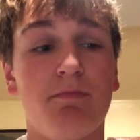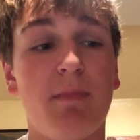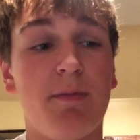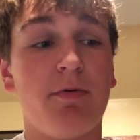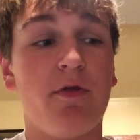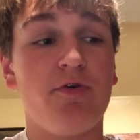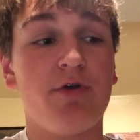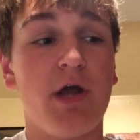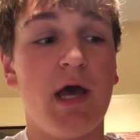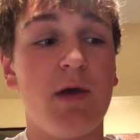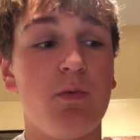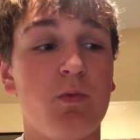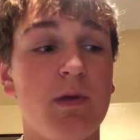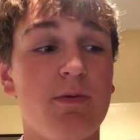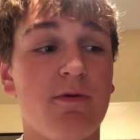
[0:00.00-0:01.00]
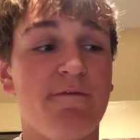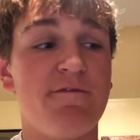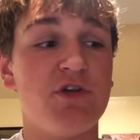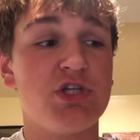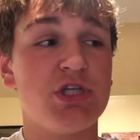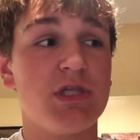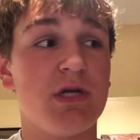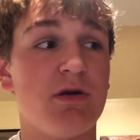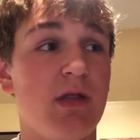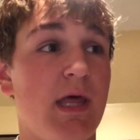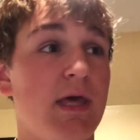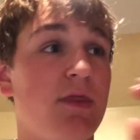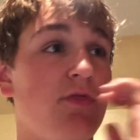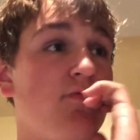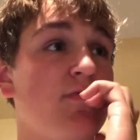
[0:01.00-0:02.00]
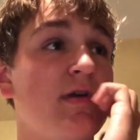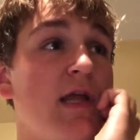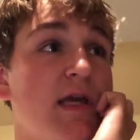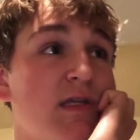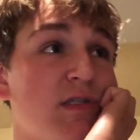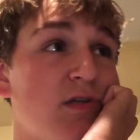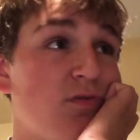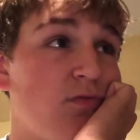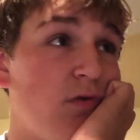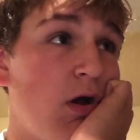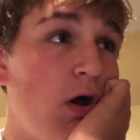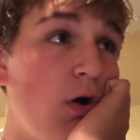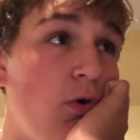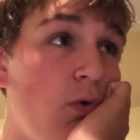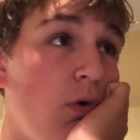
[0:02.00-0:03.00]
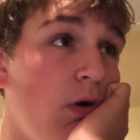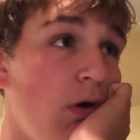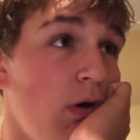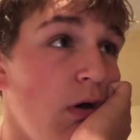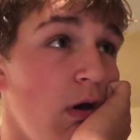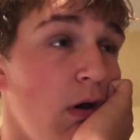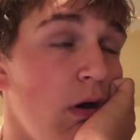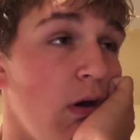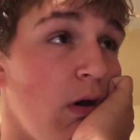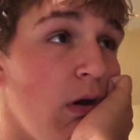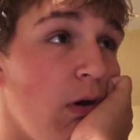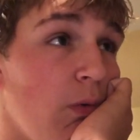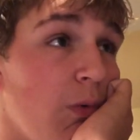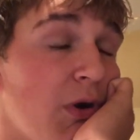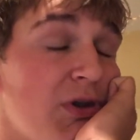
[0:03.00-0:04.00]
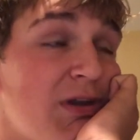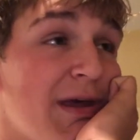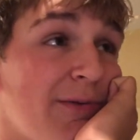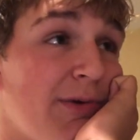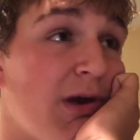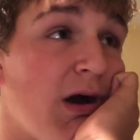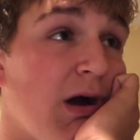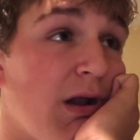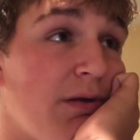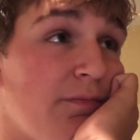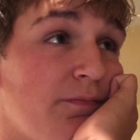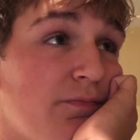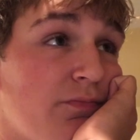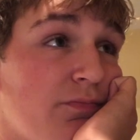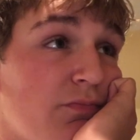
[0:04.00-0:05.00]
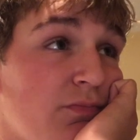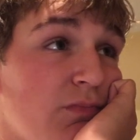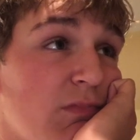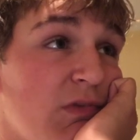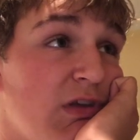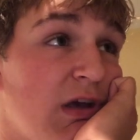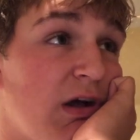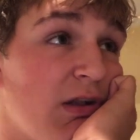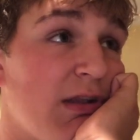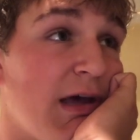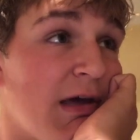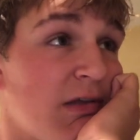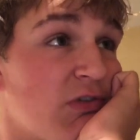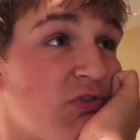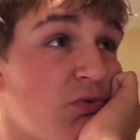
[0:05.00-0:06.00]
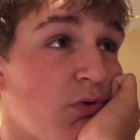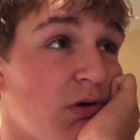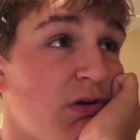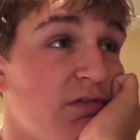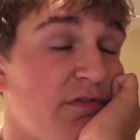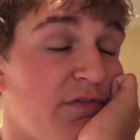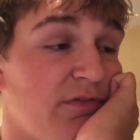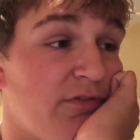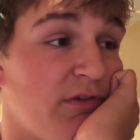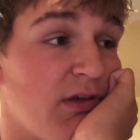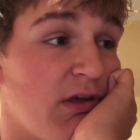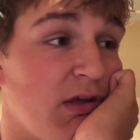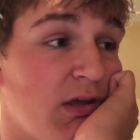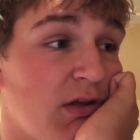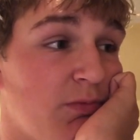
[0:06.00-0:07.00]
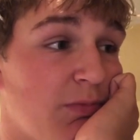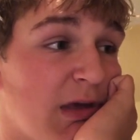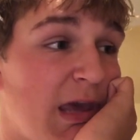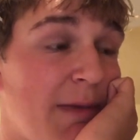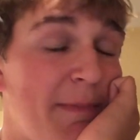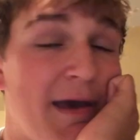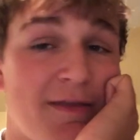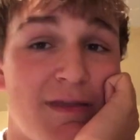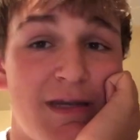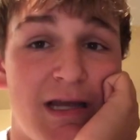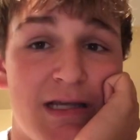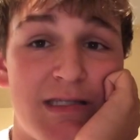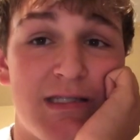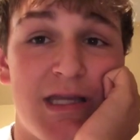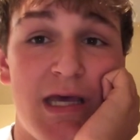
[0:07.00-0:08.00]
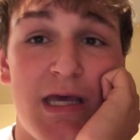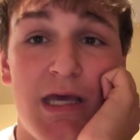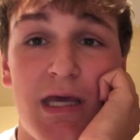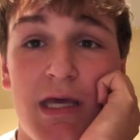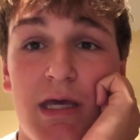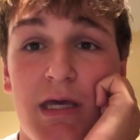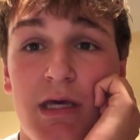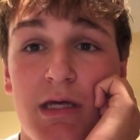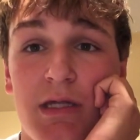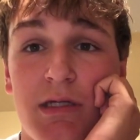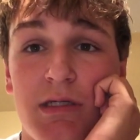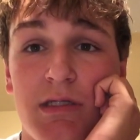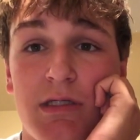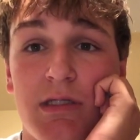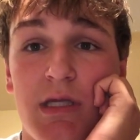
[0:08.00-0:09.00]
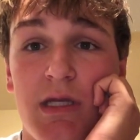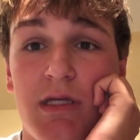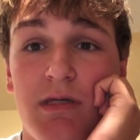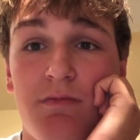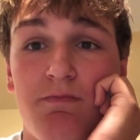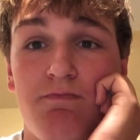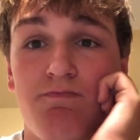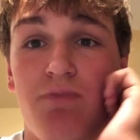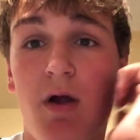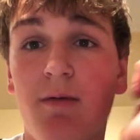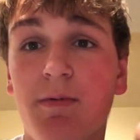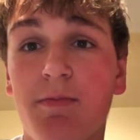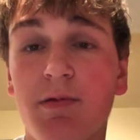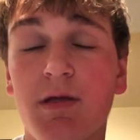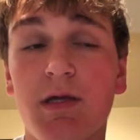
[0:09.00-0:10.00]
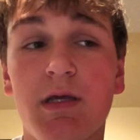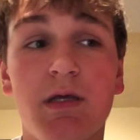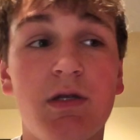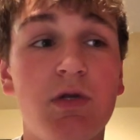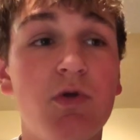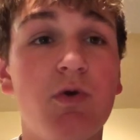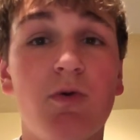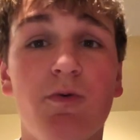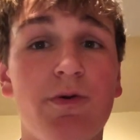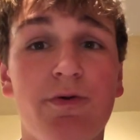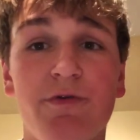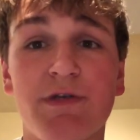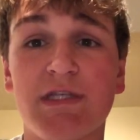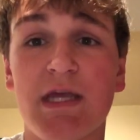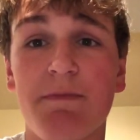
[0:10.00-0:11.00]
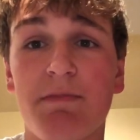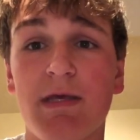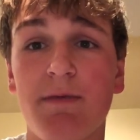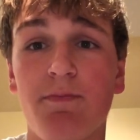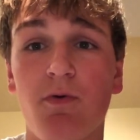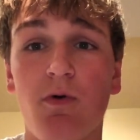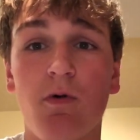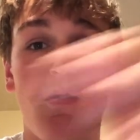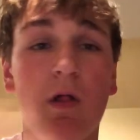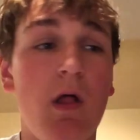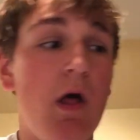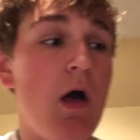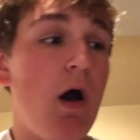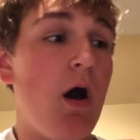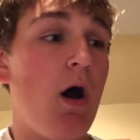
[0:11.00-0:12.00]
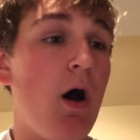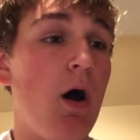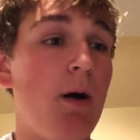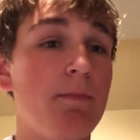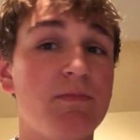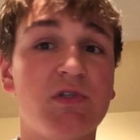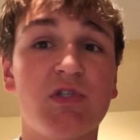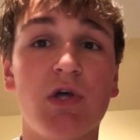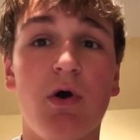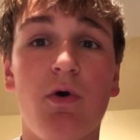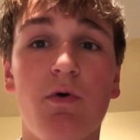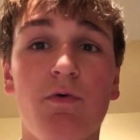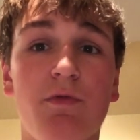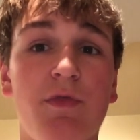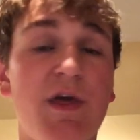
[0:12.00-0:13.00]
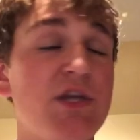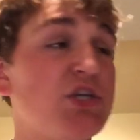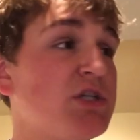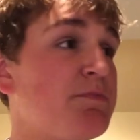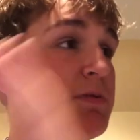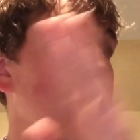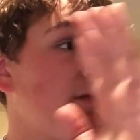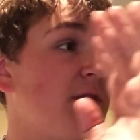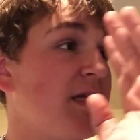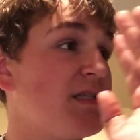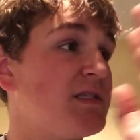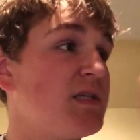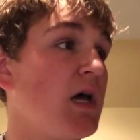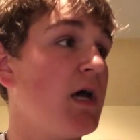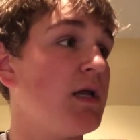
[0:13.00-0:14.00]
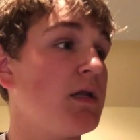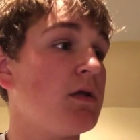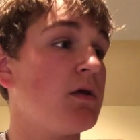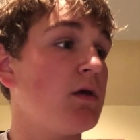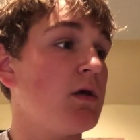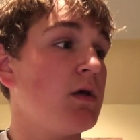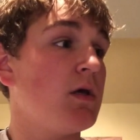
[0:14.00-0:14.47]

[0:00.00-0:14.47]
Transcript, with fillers: my brother and I, we were fishing there like three days in a row. One day we got yelled at, sort of, and we came back the next day and they probably knew we were the same people. Um, so they just put up that sign.